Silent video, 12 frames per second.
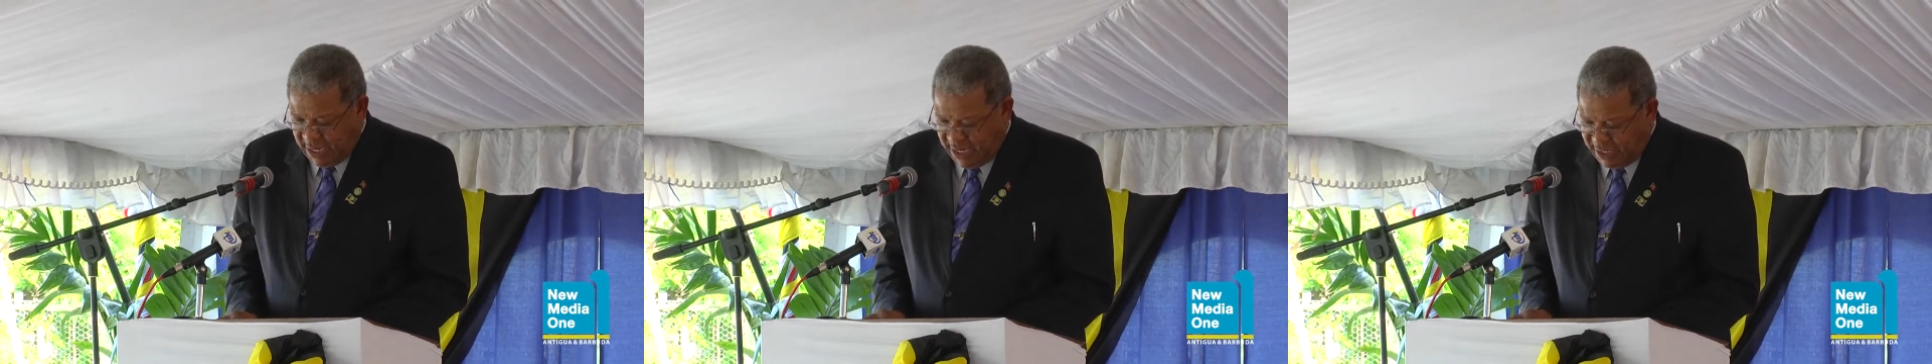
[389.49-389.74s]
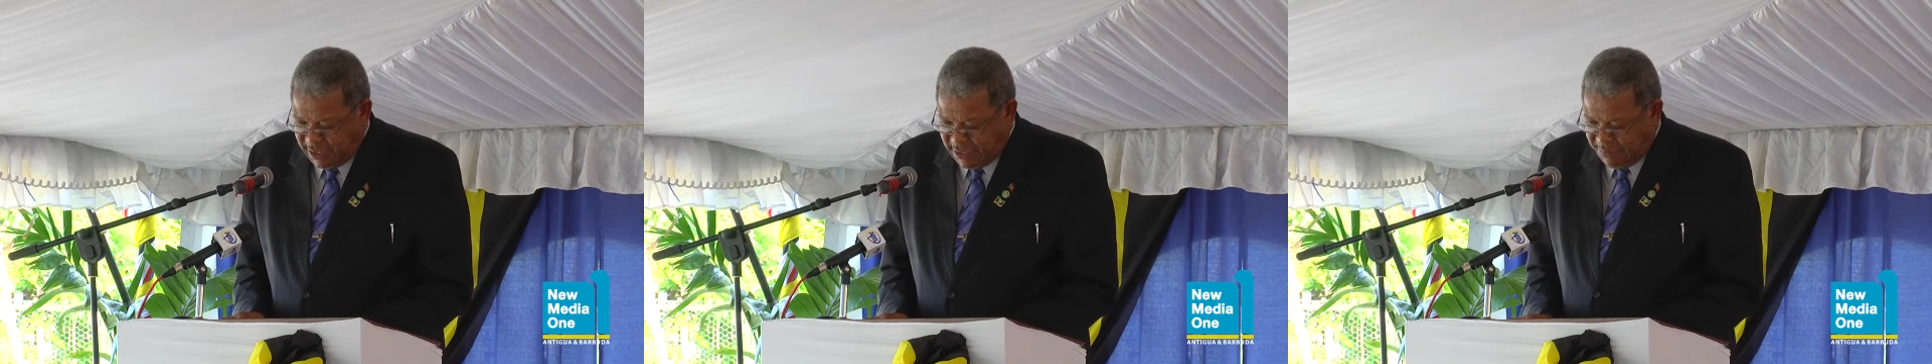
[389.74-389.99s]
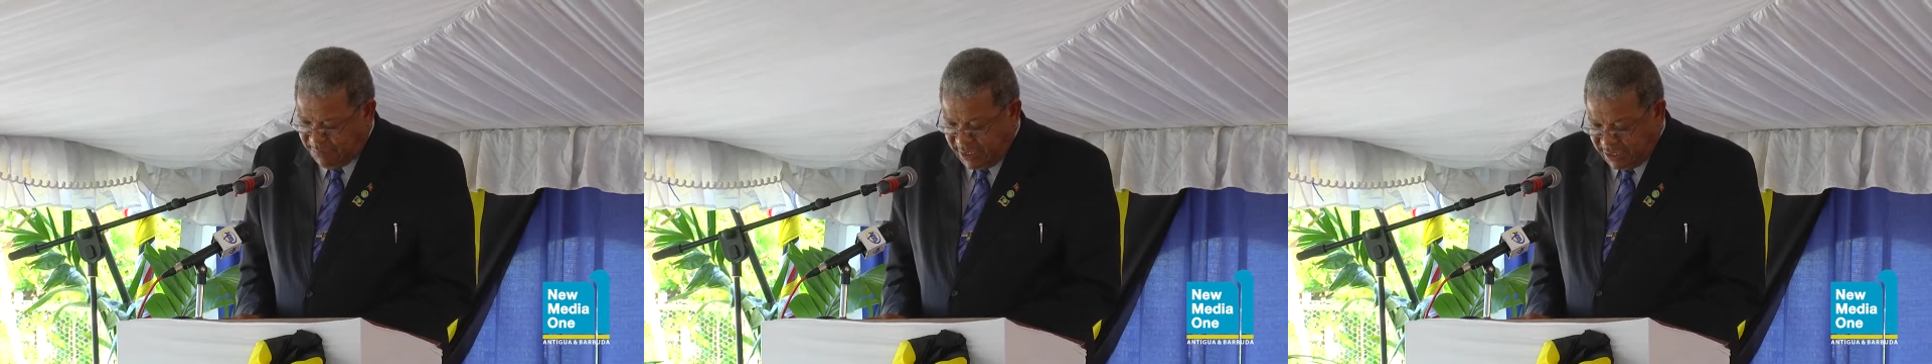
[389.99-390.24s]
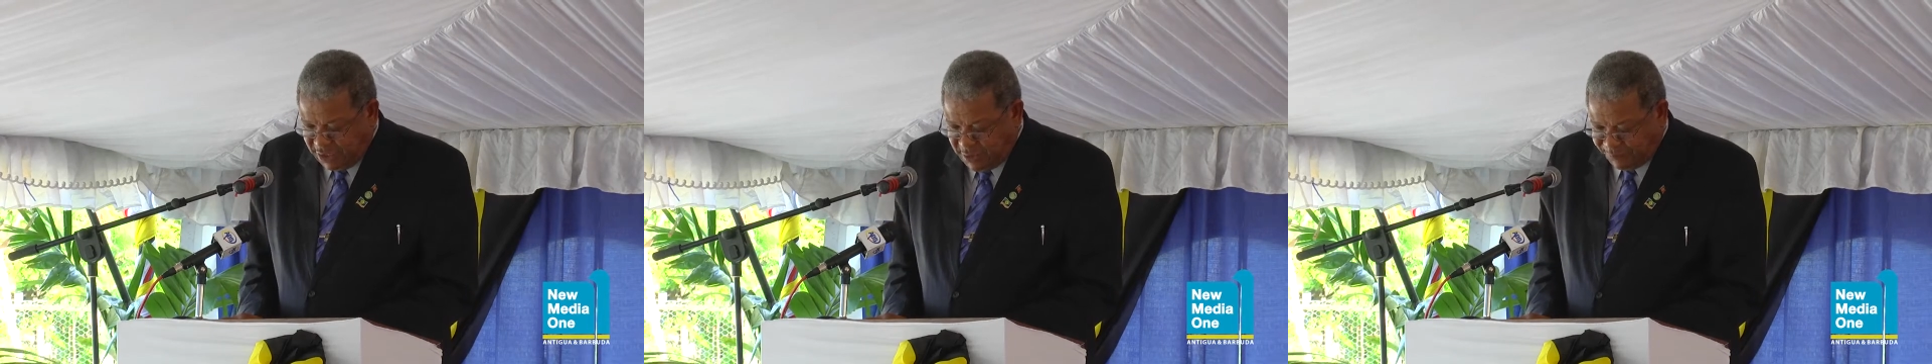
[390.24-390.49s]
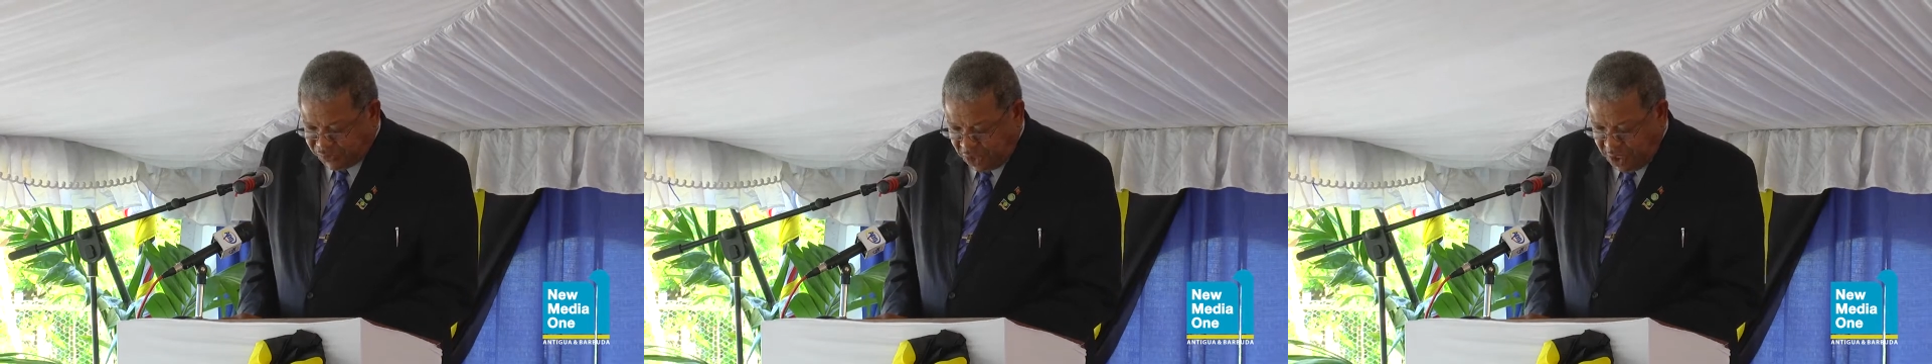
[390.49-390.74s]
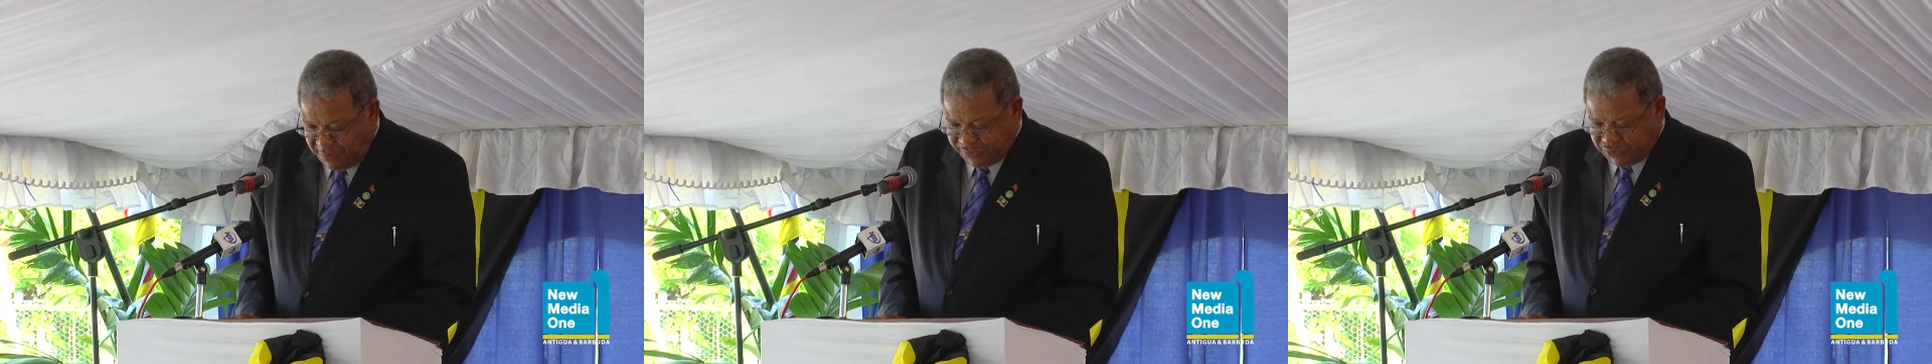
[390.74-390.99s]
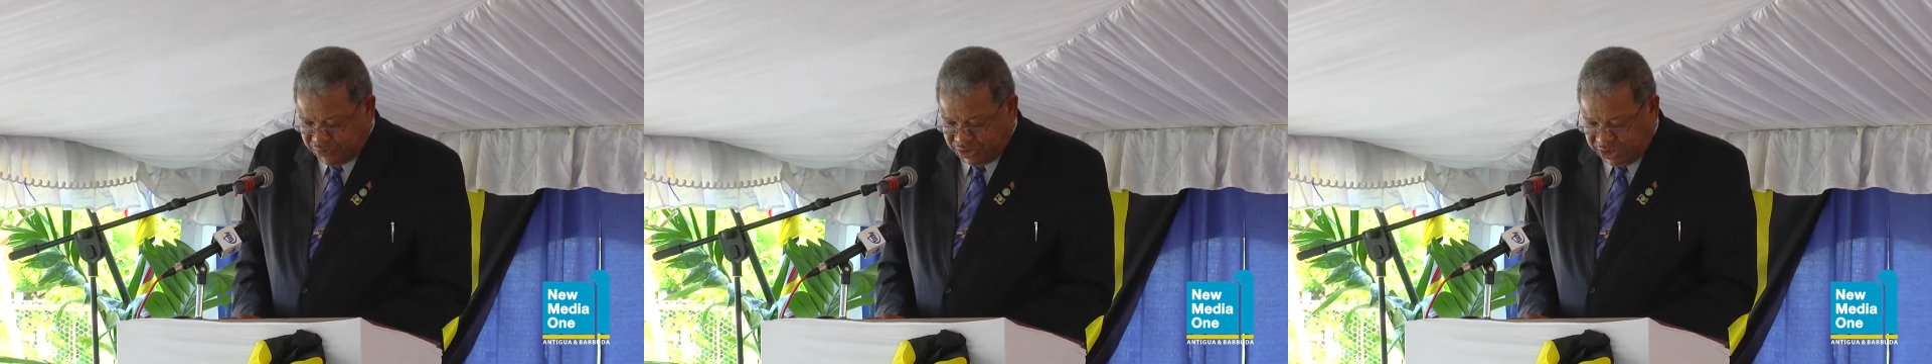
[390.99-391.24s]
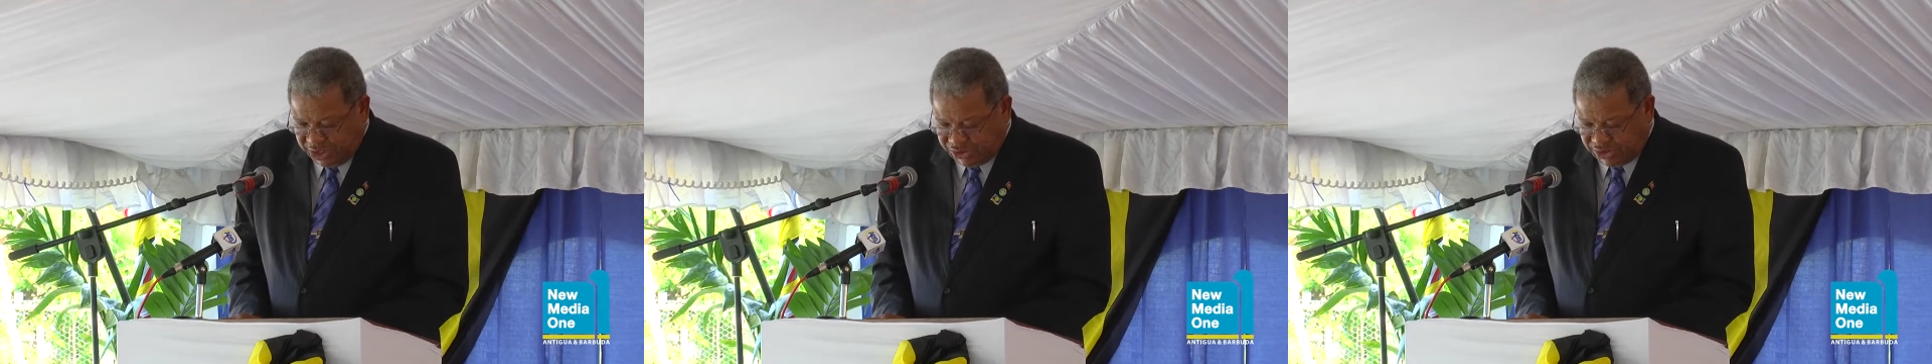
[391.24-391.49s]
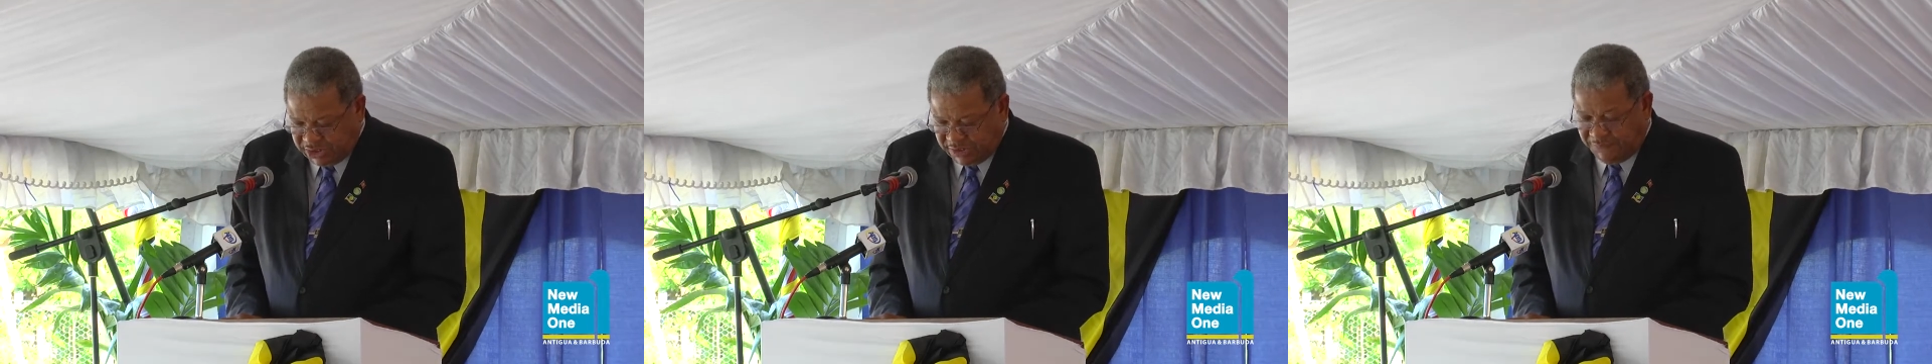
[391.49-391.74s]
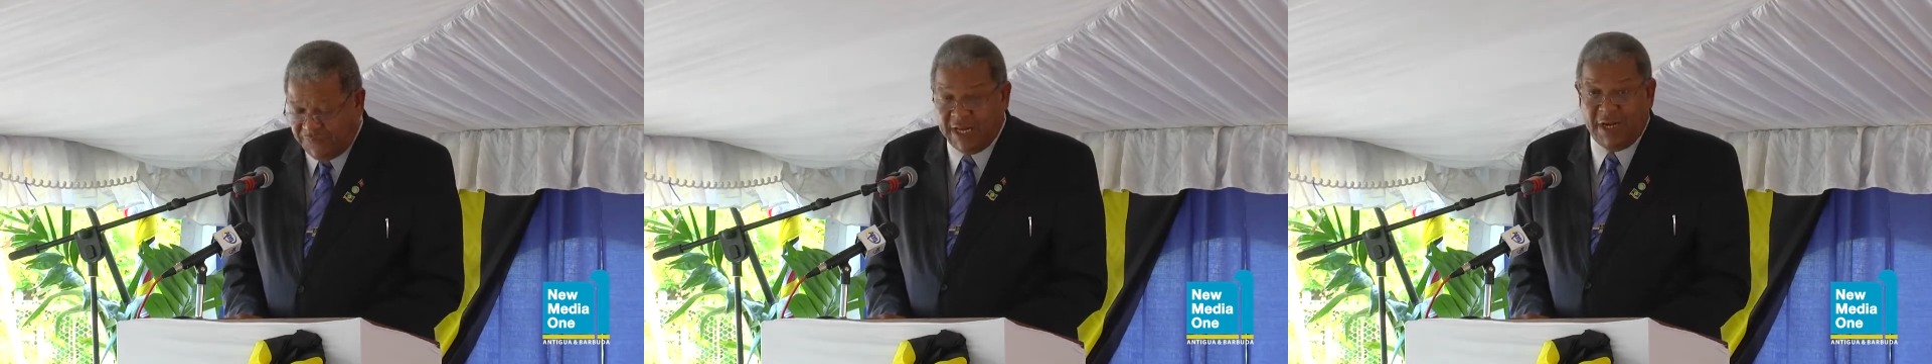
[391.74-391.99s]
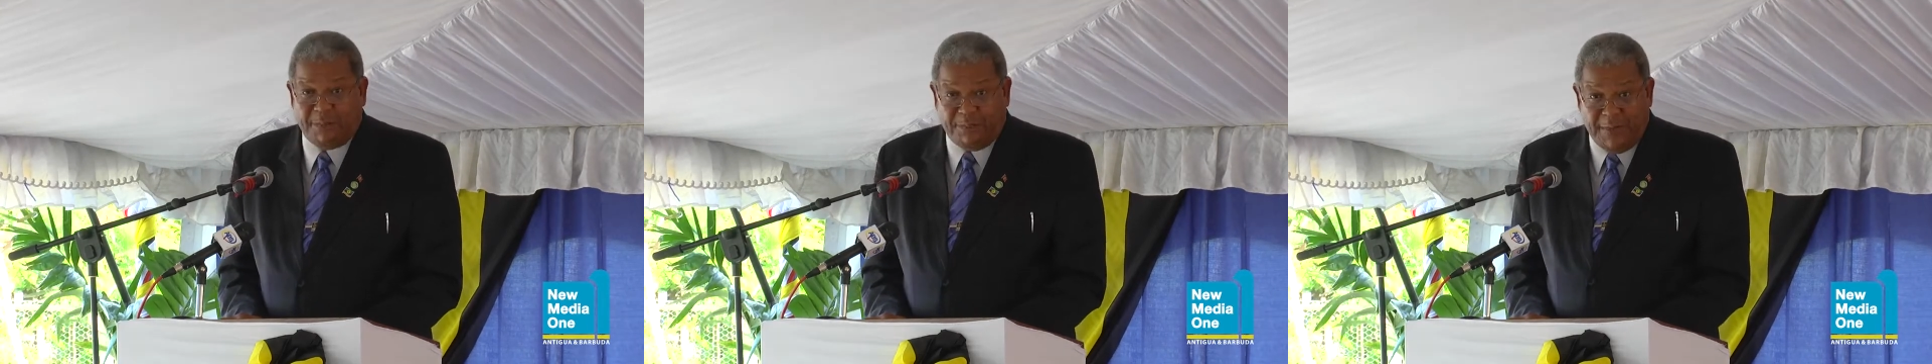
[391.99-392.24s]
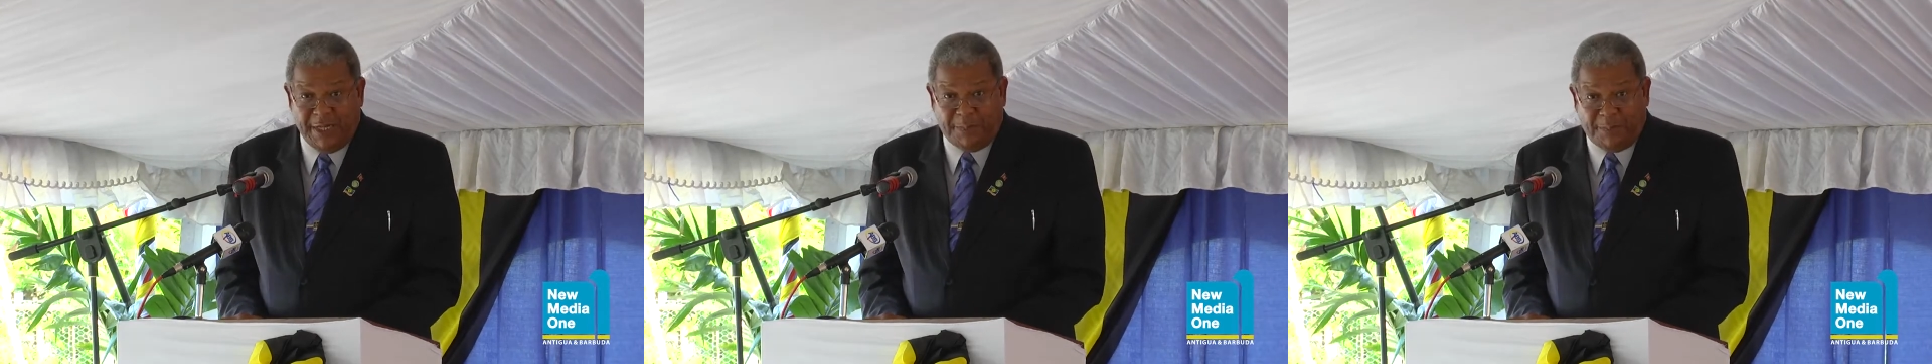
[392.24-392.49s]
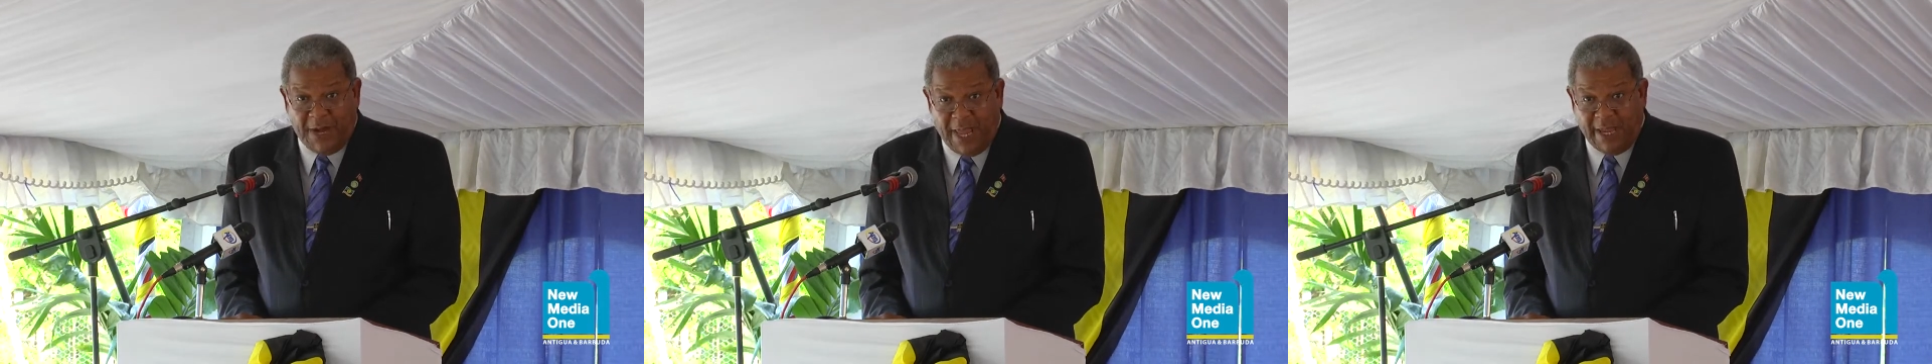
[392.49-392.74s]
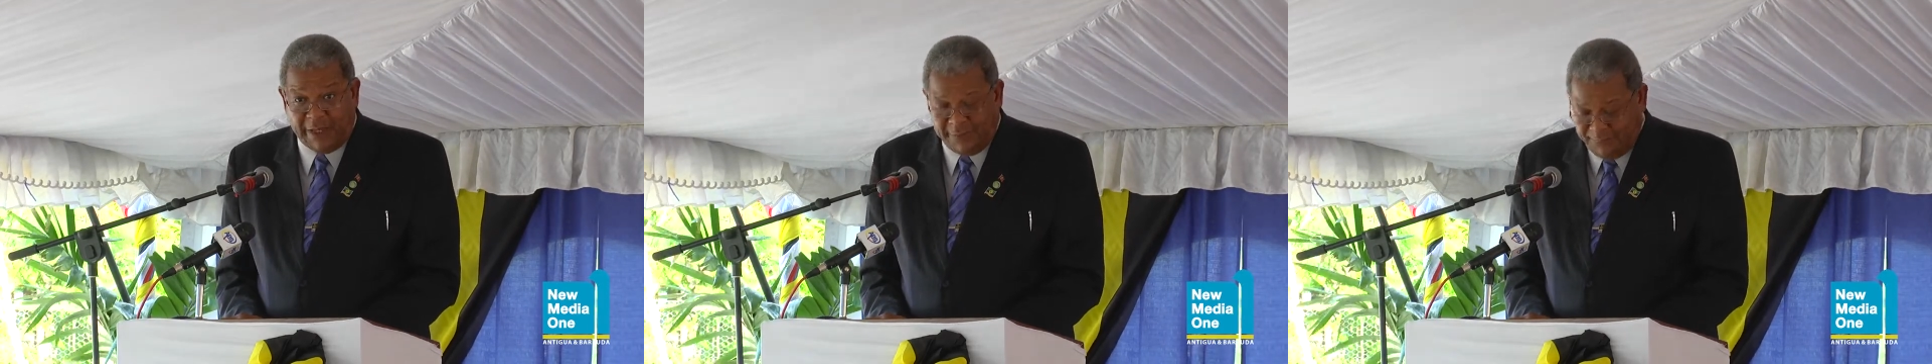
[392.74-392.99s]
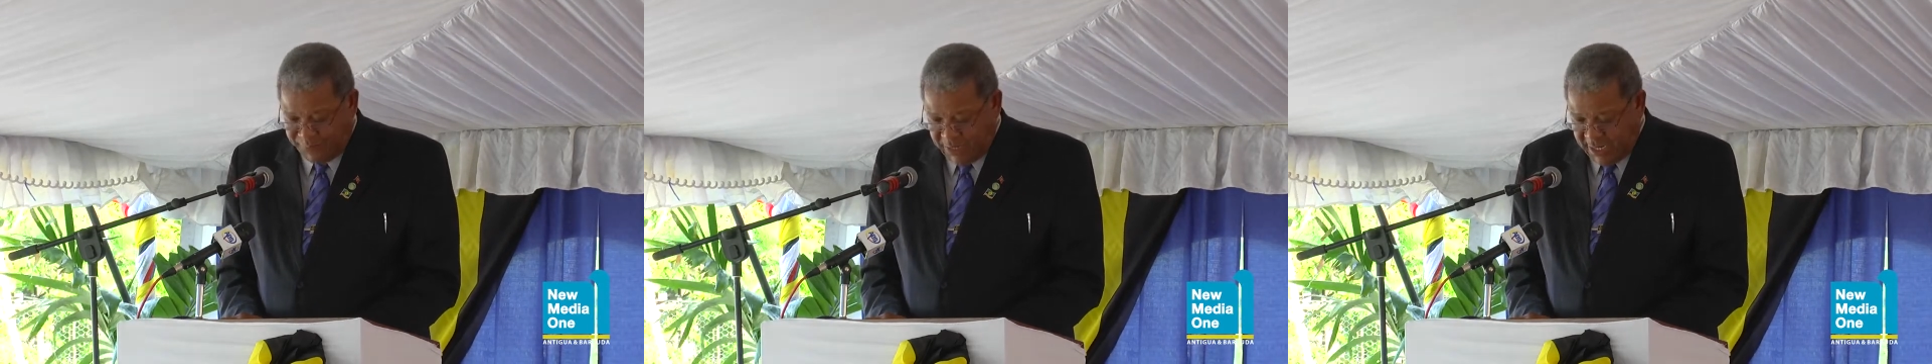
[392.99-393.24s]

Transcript: in the Medium-Term Strategic Development Plan,